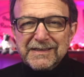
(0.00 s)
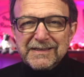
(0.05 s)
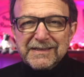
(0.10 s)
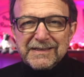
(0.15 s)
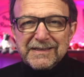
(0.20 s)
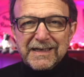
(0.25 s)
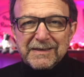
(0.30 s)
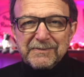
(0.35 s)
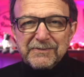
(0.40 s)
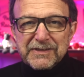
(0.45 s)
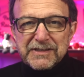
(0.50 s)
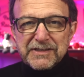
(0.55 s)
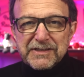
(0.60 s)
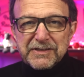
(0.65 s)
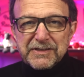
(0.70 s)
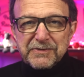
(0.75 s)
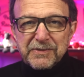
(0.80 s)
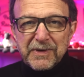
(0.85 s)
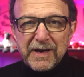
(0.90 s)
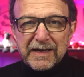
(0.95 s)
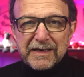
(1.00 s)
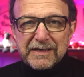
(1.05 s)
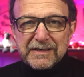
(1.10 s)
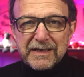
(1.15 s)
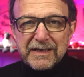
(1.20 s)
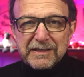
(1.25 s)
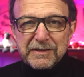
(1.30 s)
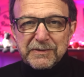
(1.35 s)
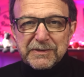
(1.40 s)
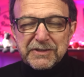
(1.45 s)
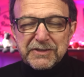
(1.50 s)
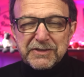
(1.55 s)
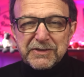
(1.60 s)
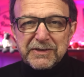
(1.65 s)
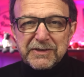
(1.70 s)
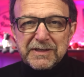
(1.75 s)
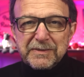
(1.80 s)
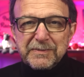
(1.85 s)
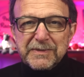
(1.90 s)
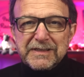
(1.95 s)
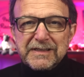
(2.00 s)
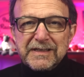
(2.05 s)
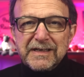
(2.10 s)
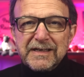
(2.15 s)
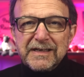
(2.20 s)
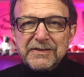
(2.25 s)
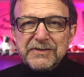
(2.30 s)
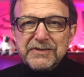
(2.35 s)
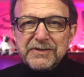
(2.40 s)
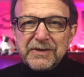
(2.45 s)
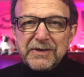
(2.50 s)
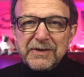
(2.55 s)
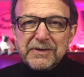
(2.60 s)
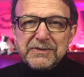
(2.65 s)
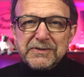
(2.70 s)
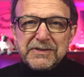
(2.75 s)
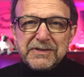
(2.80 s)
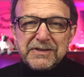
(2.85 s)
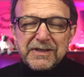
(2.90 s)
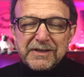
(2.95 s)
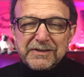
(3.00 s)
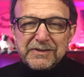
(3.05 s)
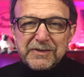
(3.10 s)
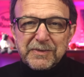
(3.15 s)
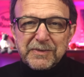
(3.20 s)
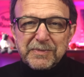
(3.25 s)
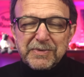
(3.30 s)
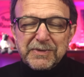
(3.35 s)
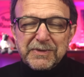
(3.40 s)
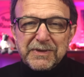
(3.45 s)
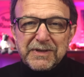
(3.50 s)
I'm Vincent Racaniello, and joining me today is your host, Dr. Paul